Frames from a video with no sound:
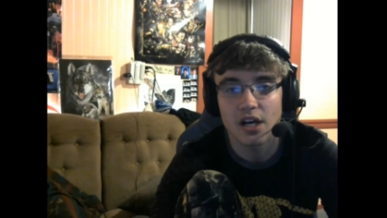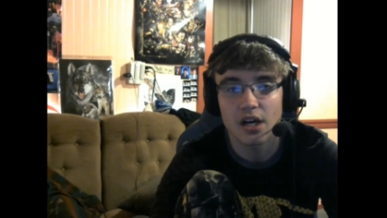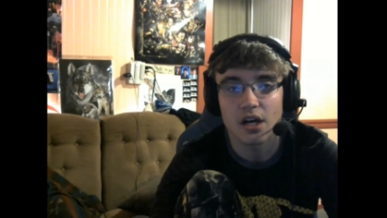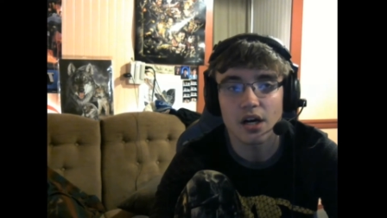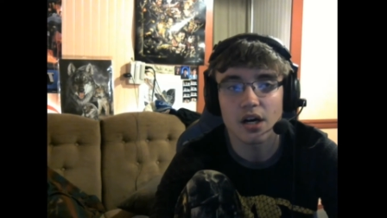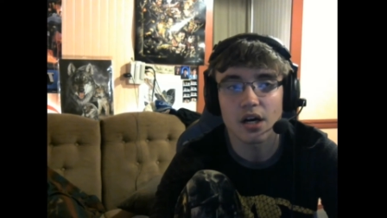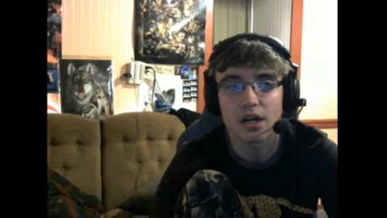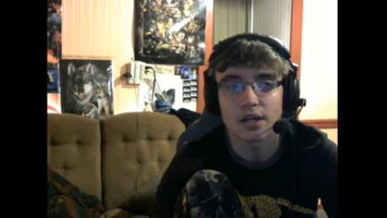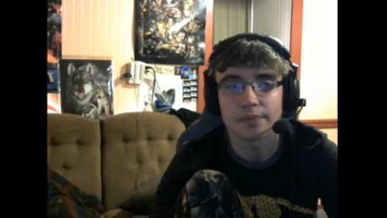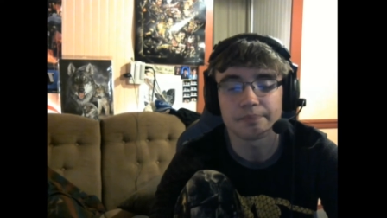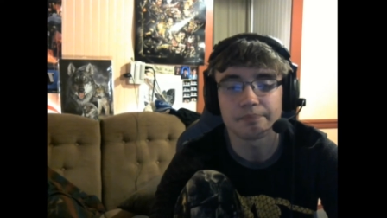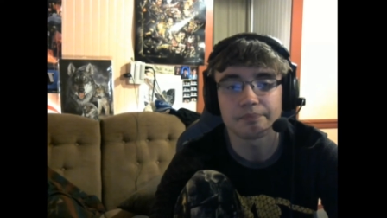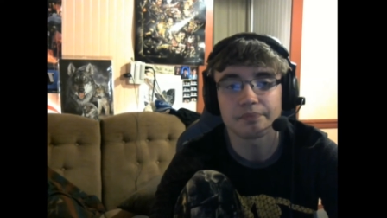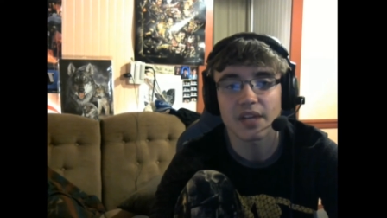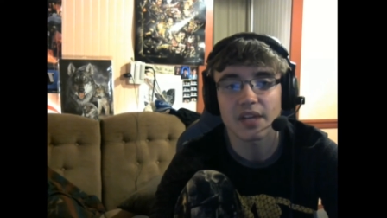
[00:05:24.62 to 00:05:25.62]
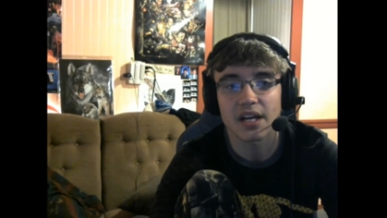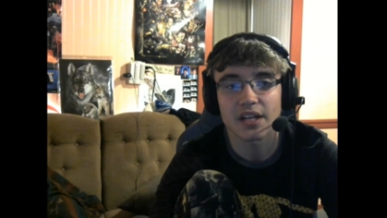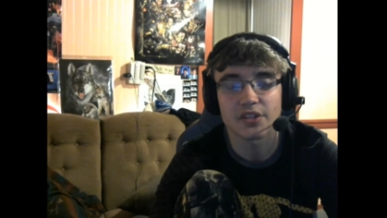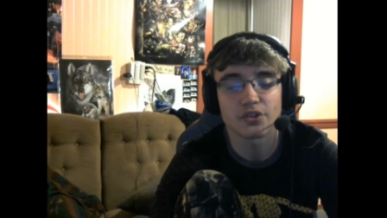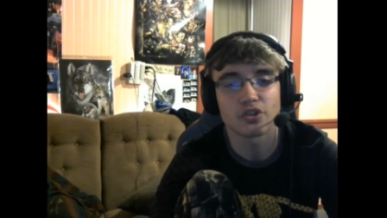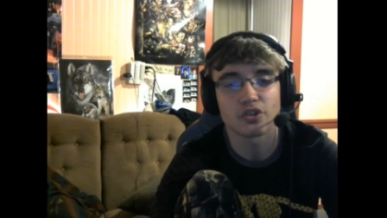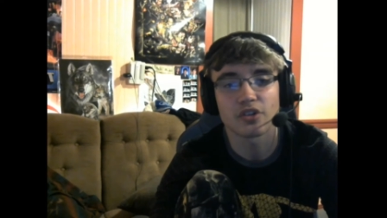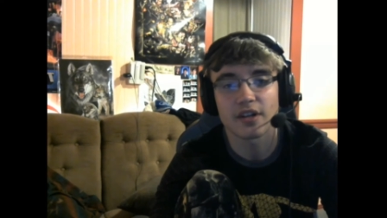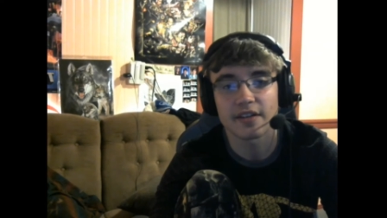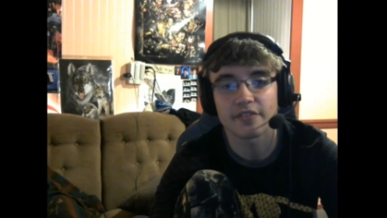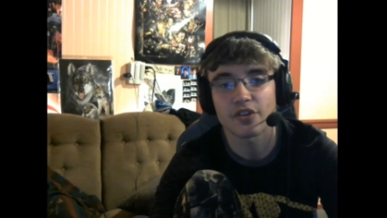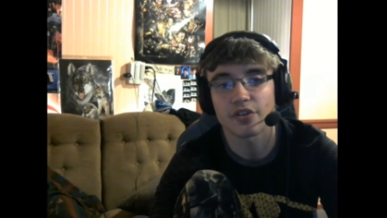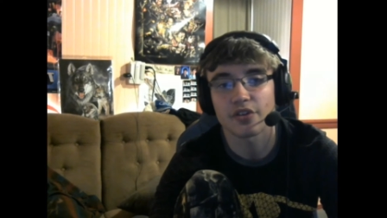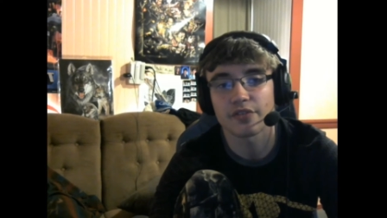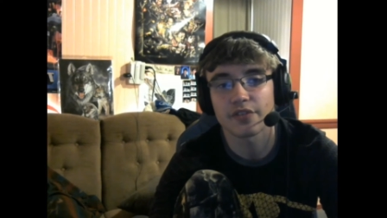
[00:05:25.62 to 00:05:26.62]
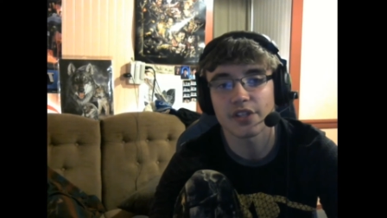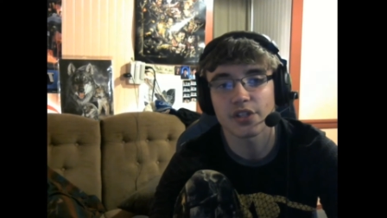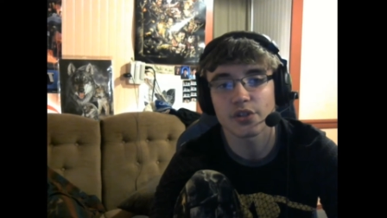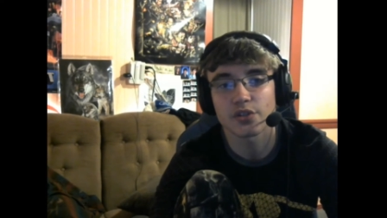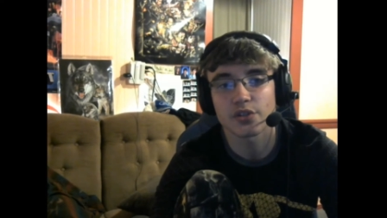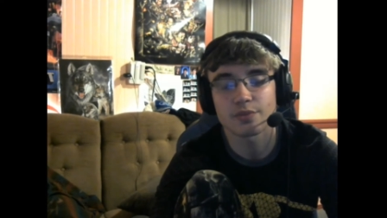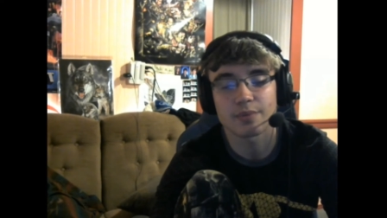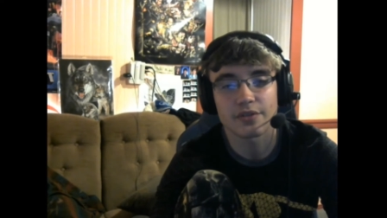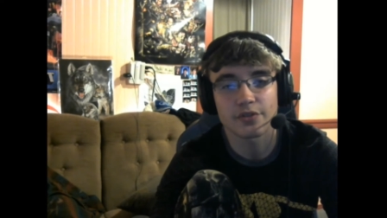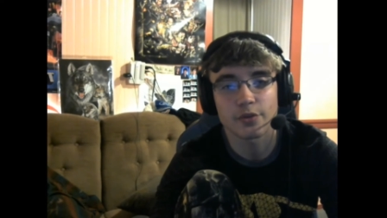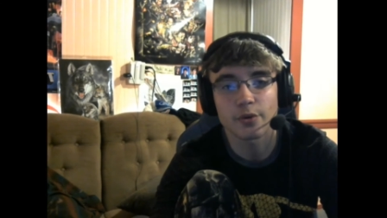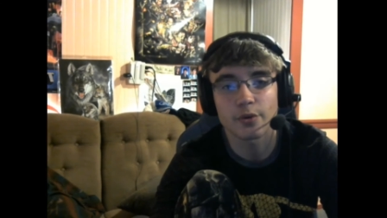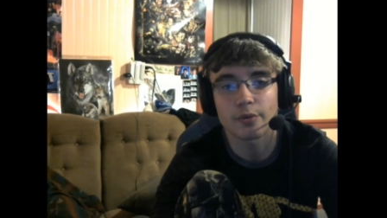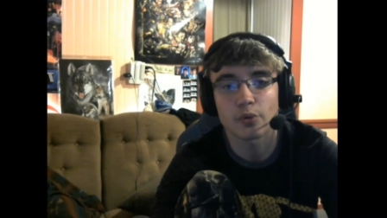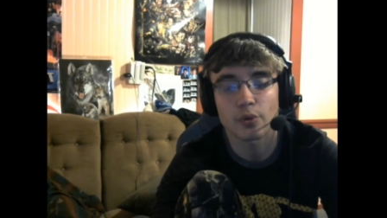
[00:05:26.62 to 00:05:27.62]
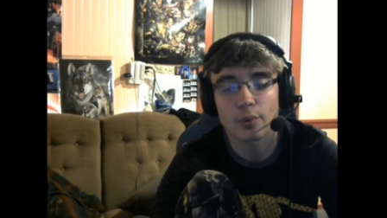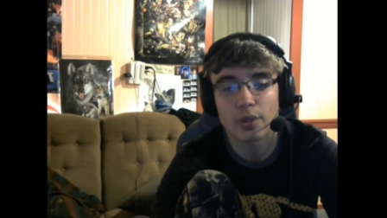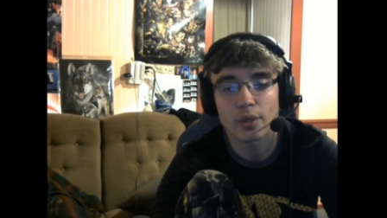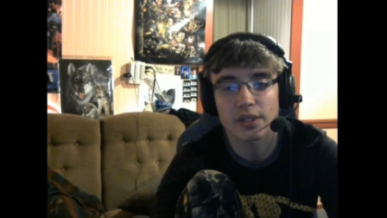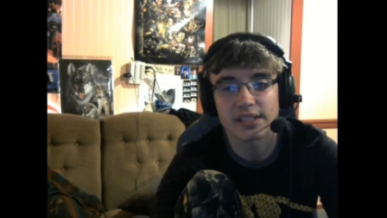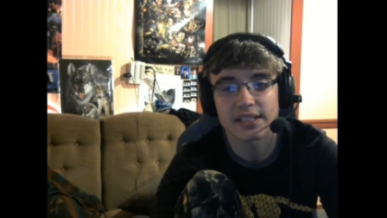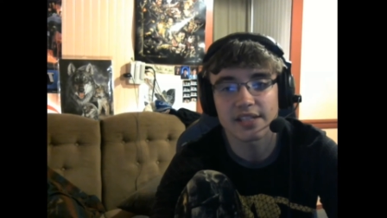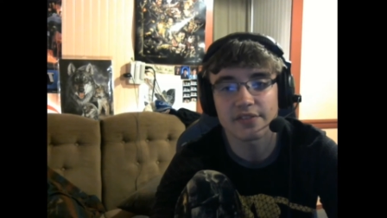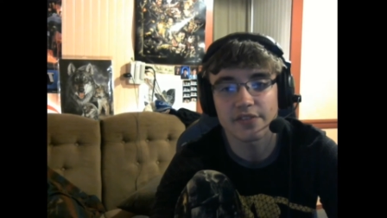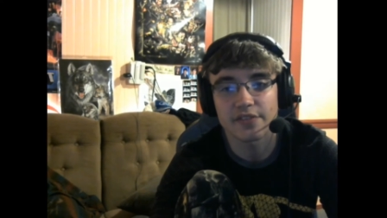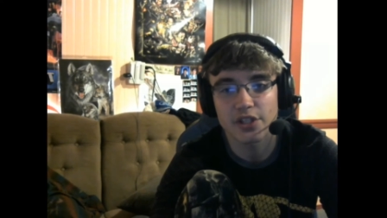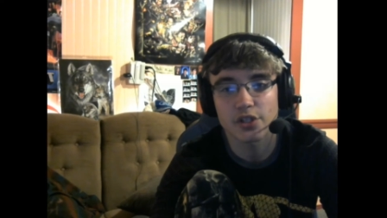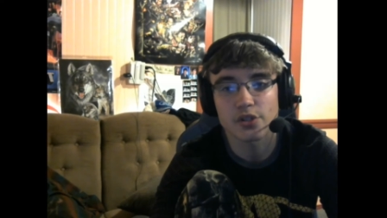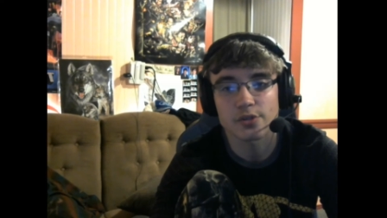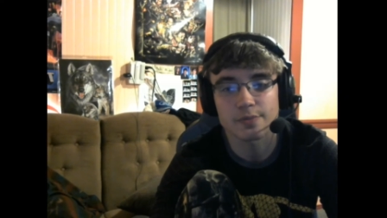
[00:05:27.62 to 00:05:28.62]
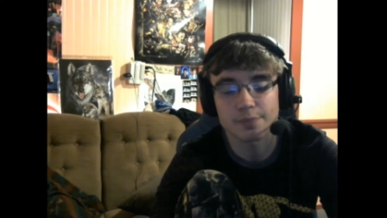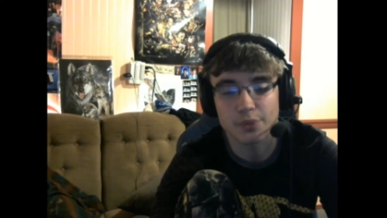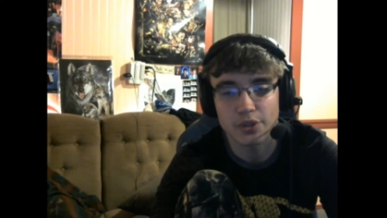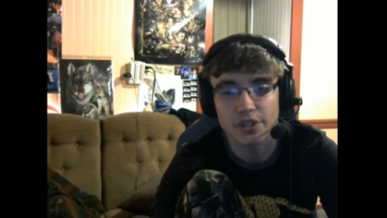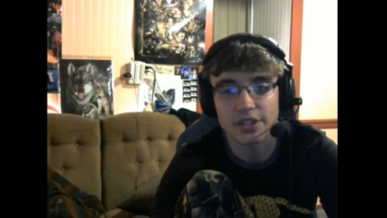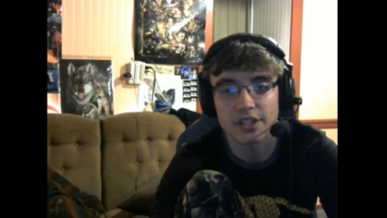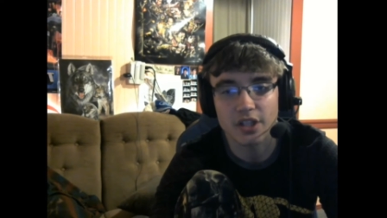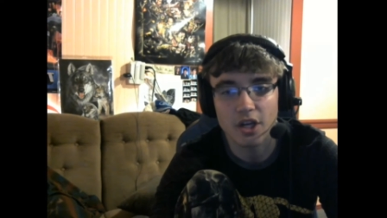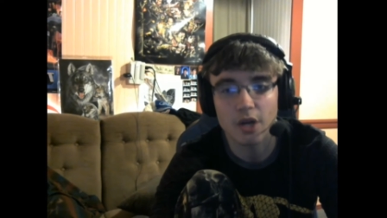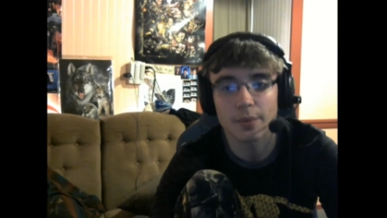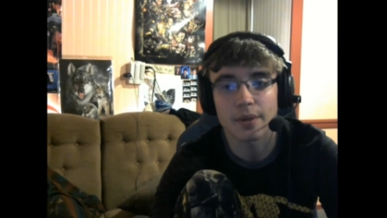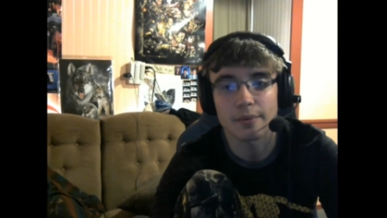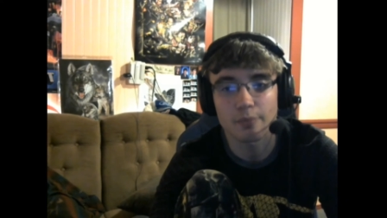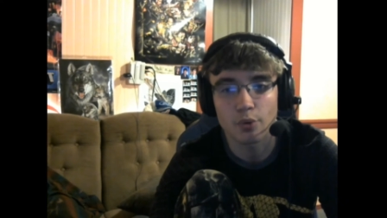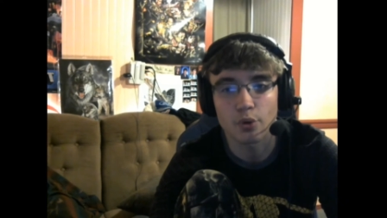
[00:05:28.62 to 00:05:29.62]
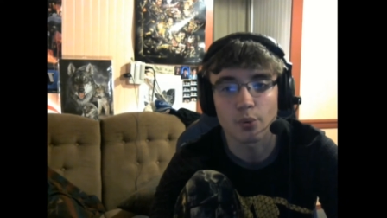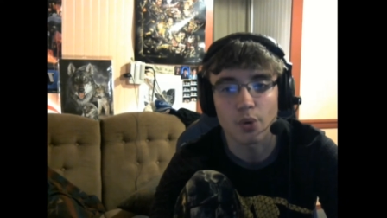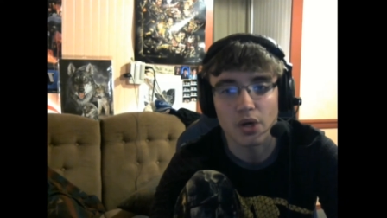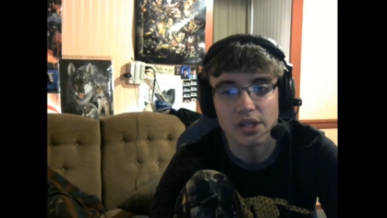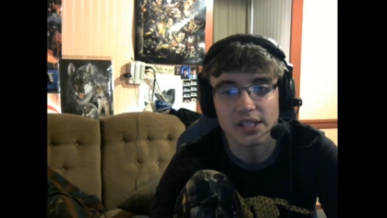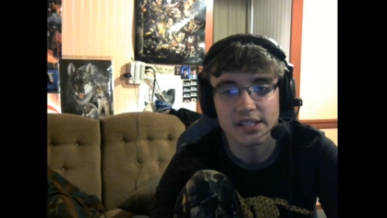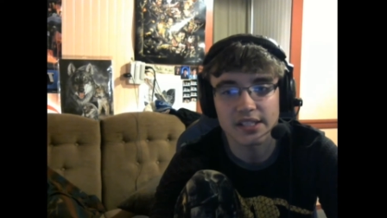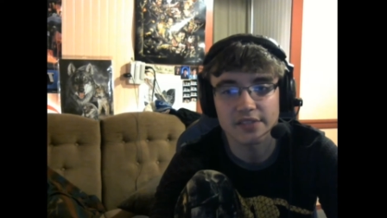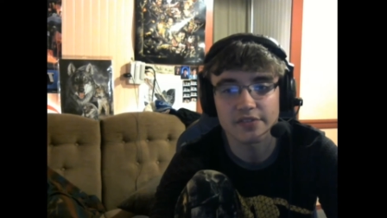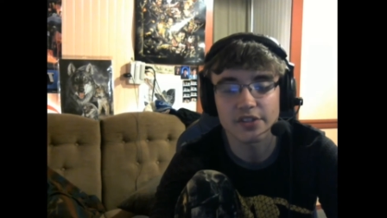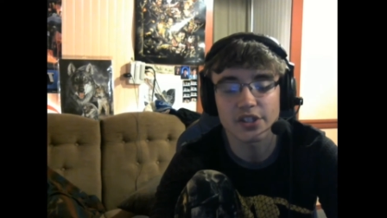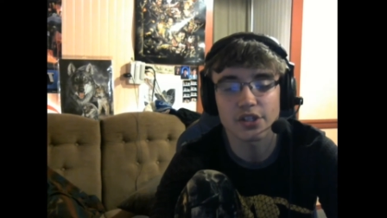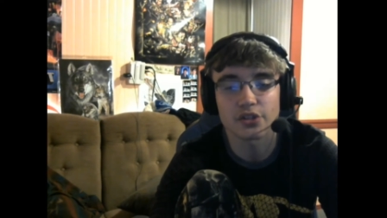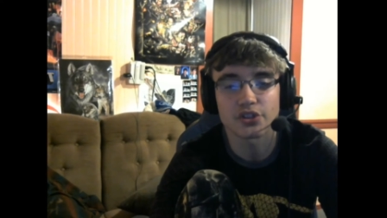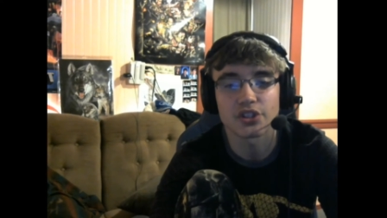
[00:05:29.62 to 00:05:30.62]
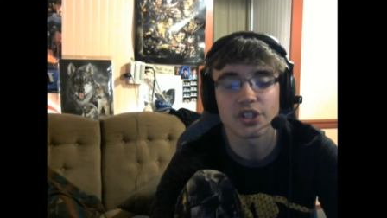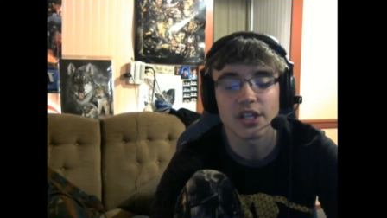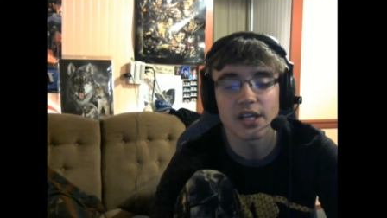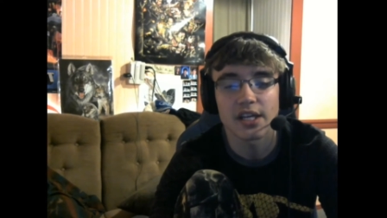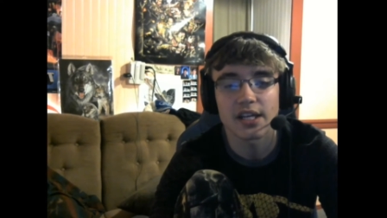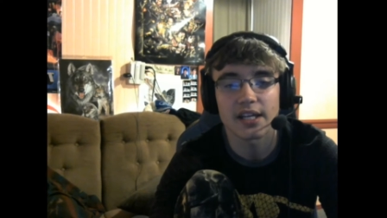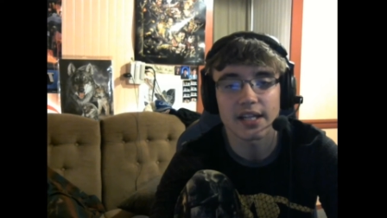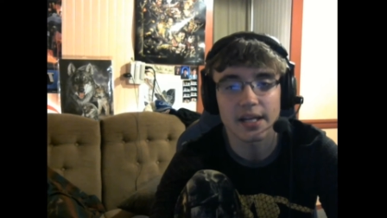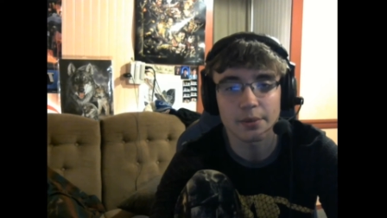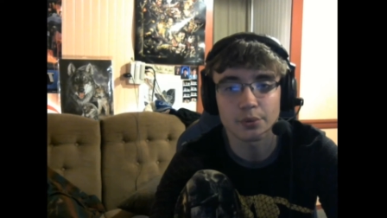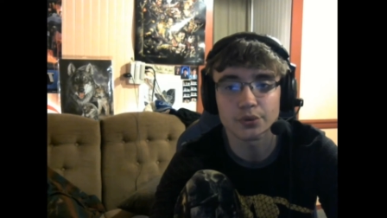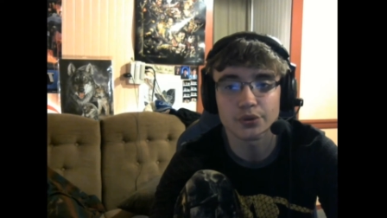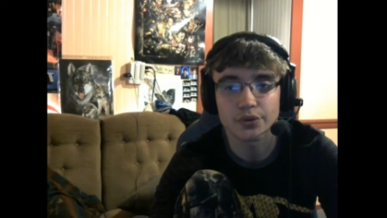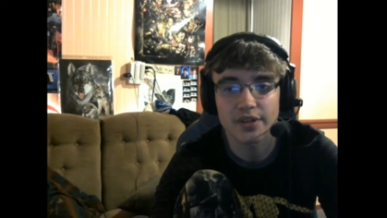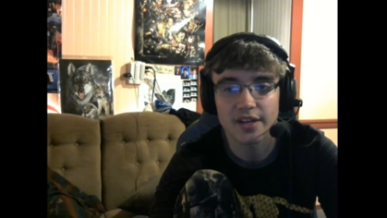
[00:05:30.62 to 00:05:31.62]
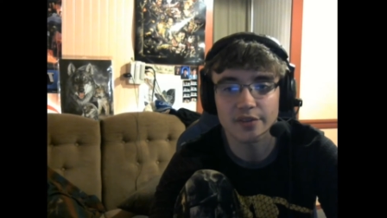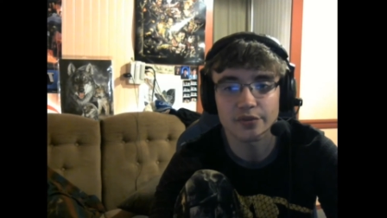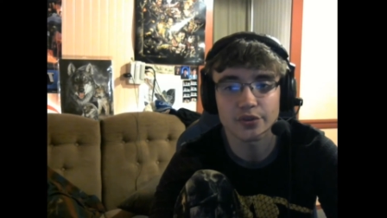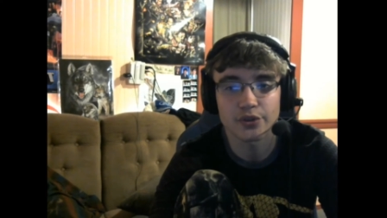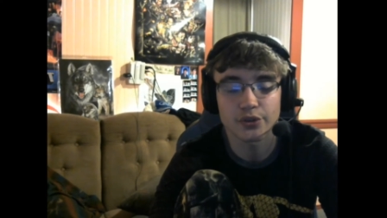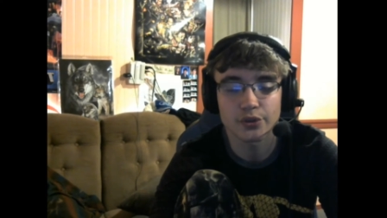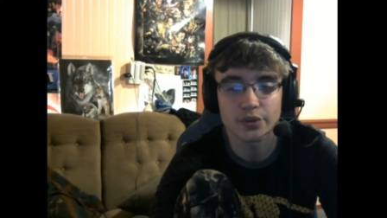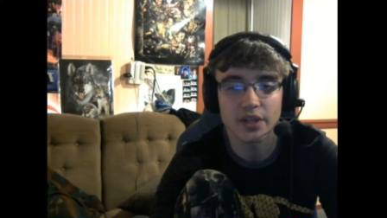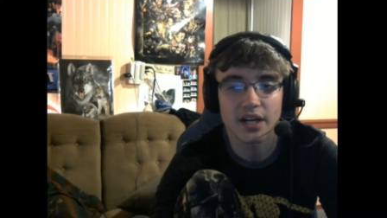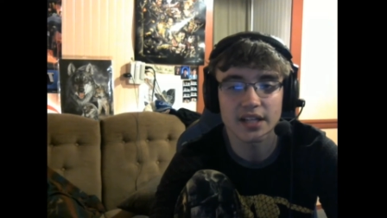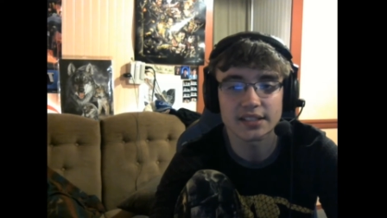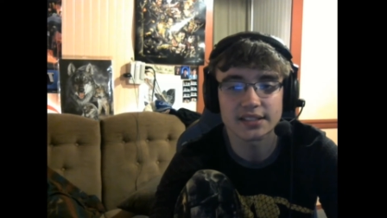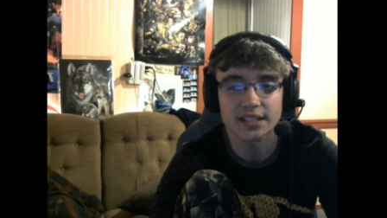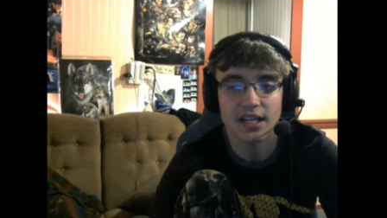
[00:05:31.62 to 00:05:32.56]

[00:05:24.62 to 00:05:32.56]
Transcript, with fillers: Um, I do a lot of other videos, but if you want more Walking Dead videos, put in the comment more Walking Dead videos, and I will do that for you guys.